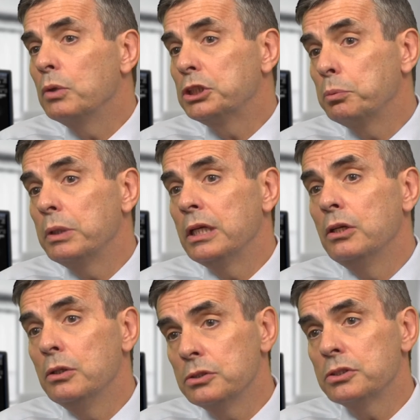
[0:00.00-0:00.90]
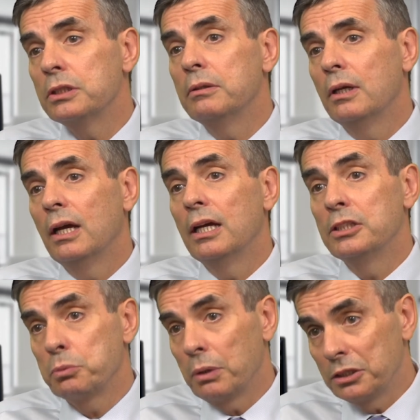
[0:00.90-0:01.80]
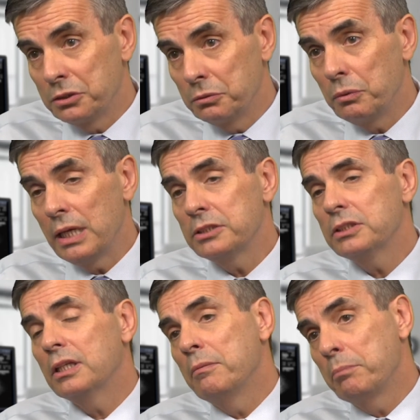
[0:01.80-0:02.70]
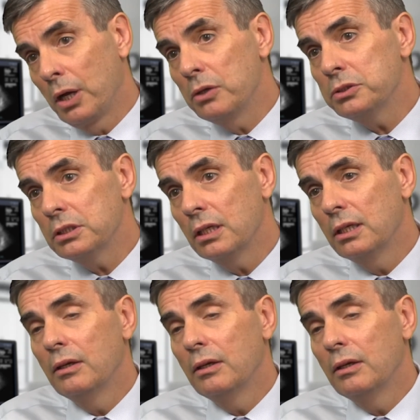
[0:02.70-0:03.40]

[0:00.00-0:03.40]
which we use it as well as at rest and post.